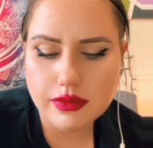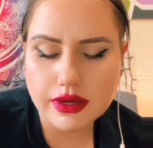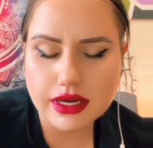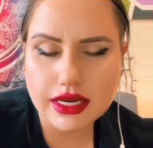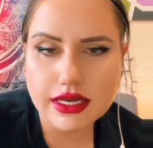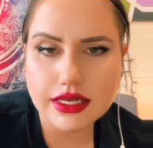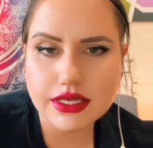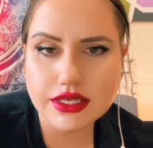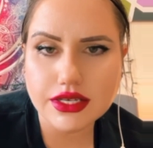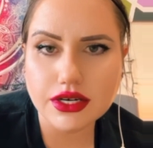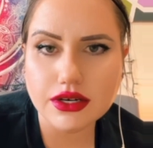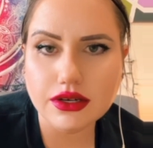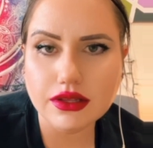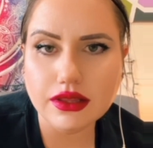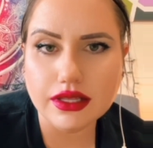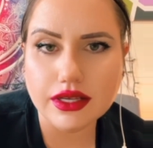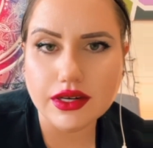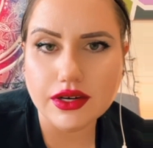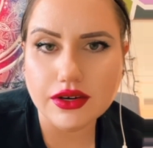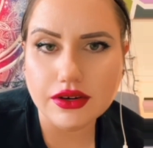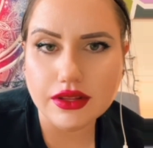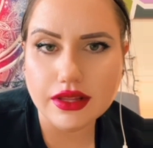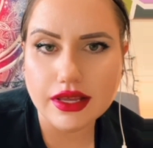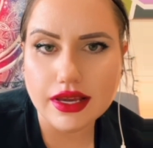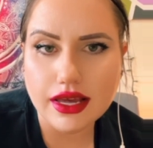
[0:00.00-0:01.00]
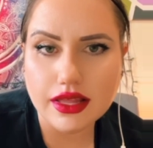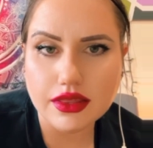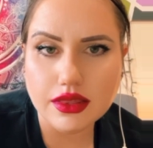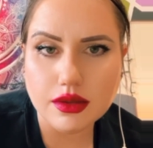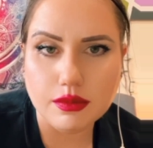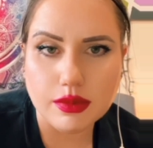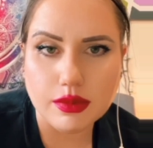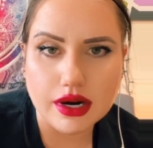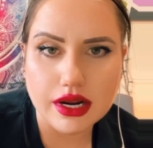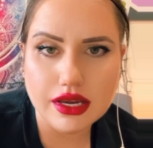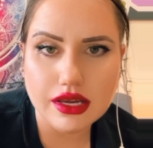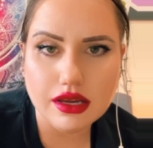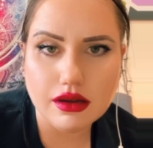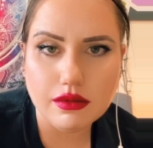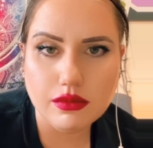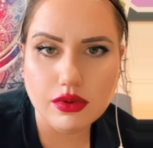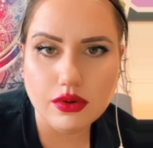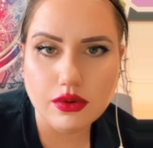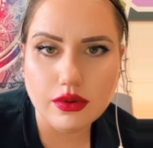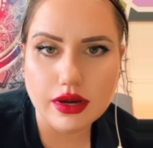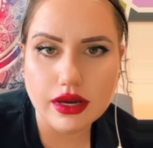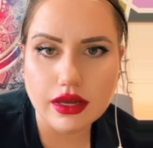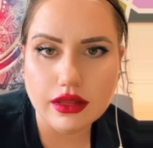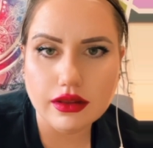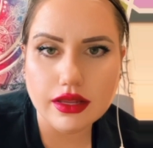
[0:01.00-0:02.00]
Because you're literally at the breaking
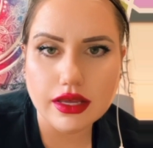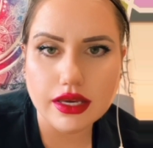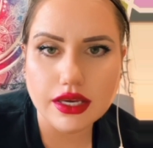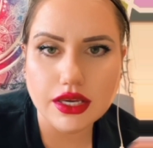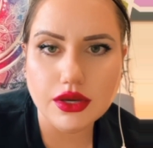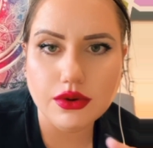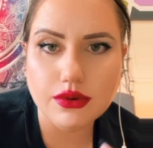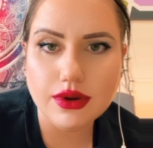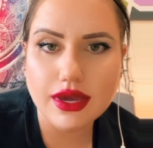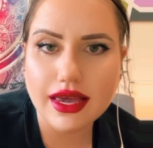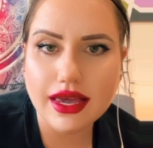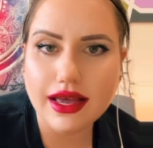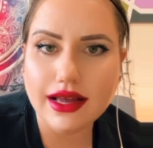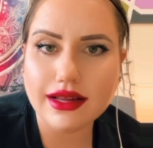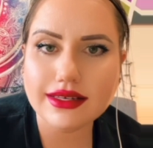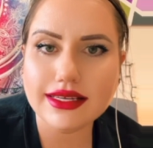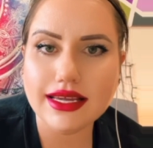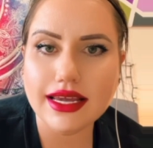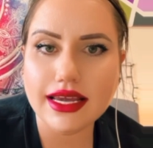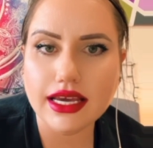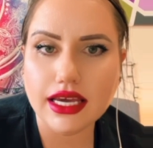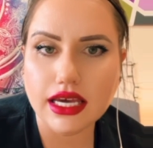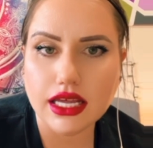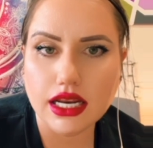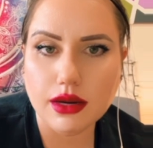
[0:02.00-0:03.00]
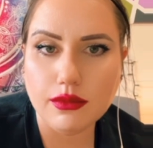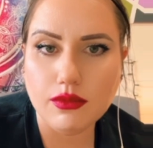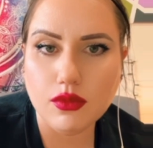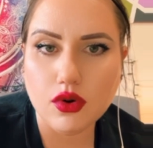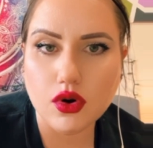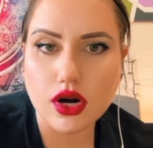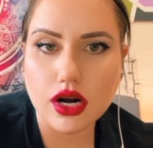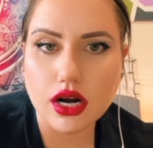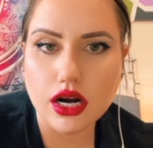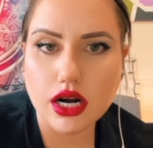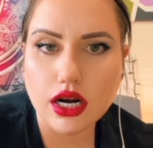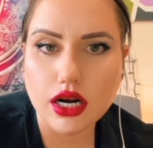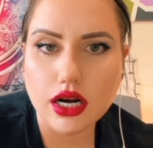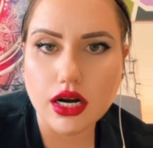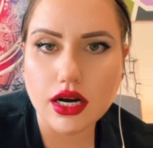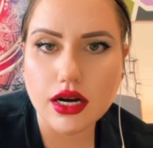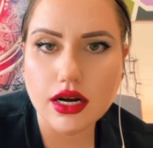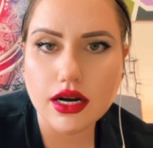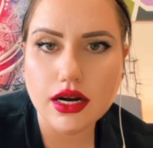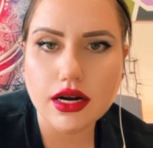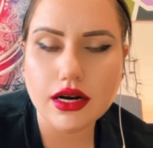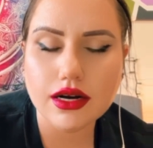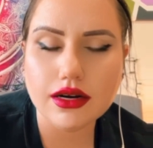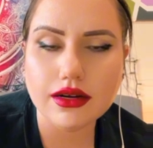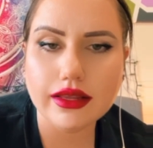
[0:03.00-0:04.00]
point. Like, you can't take anymore.
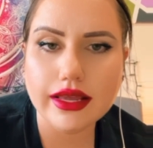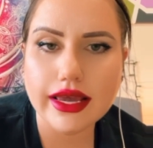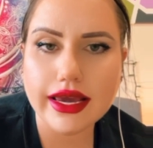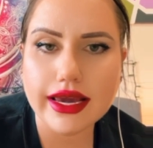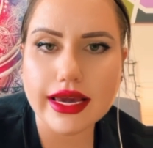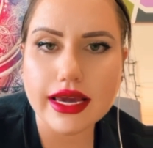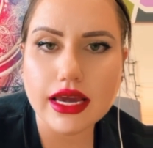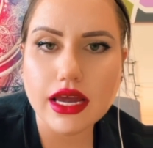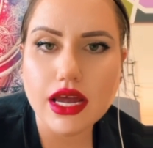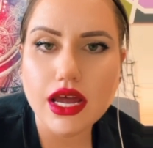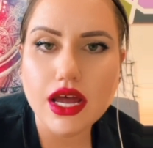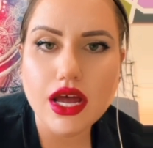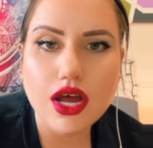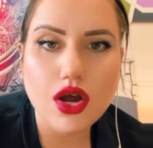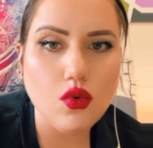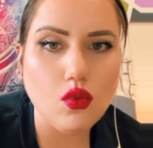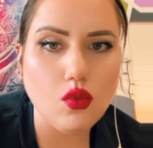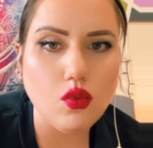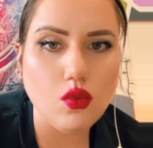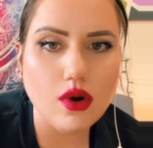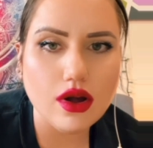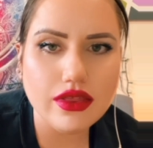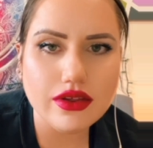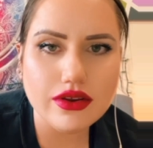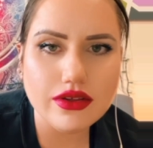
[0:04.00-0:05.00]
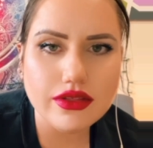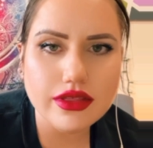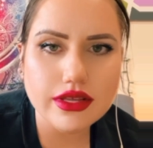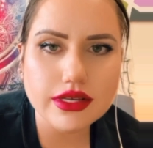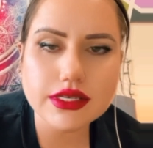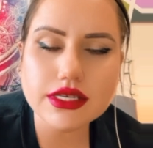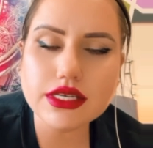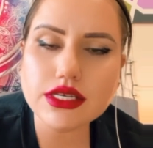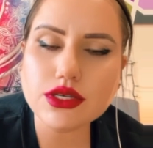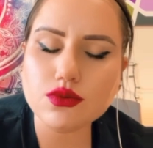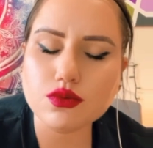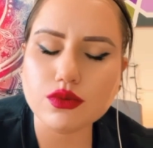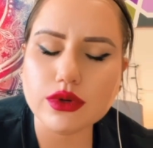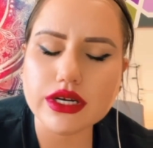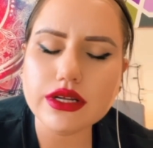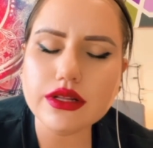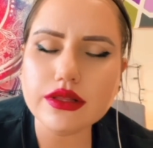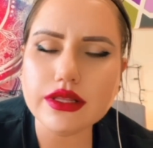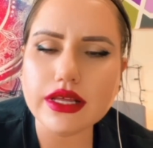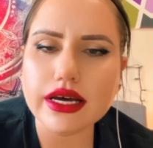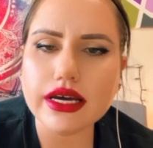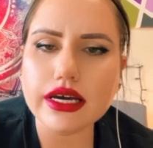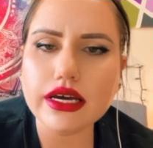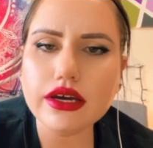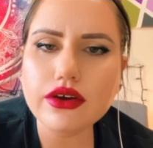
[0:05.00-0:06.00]
Like, whether this is
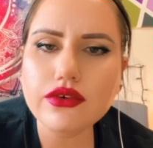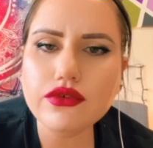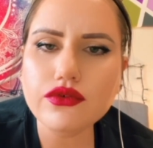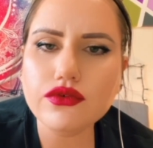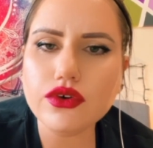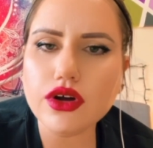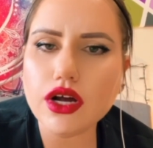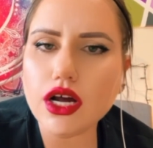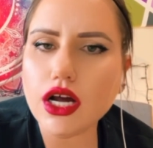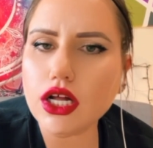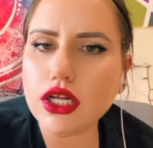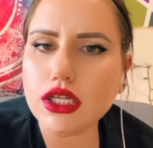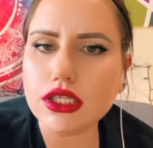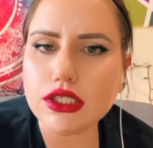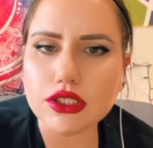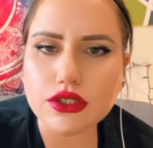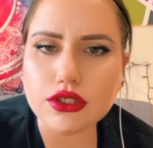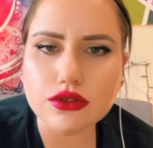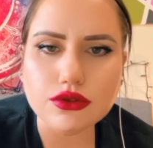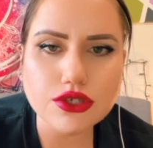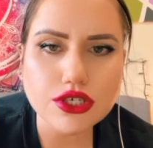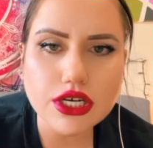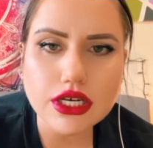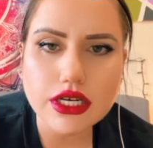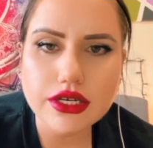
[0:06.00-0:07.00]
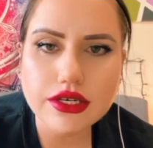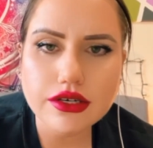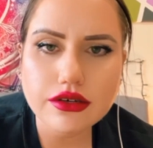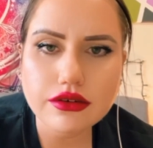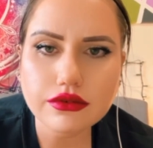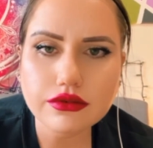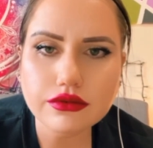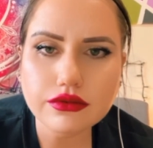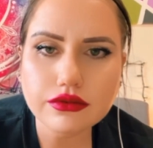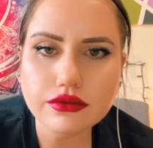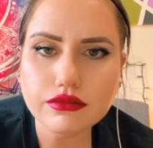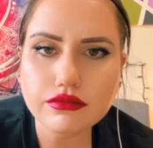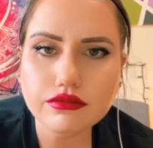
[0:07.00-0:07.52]
real life illusion